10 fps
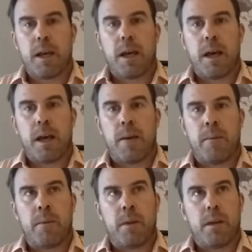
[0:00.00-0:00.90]

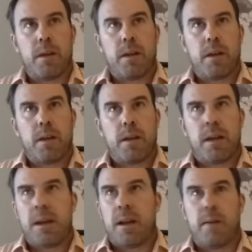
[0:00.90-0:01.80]
Um,
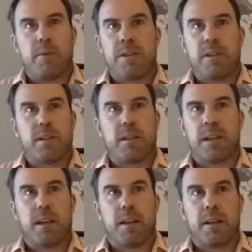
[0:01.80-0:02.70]
and I was just
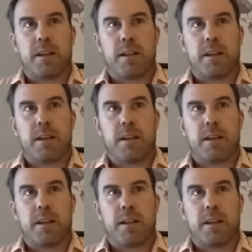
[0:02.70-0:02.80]
like,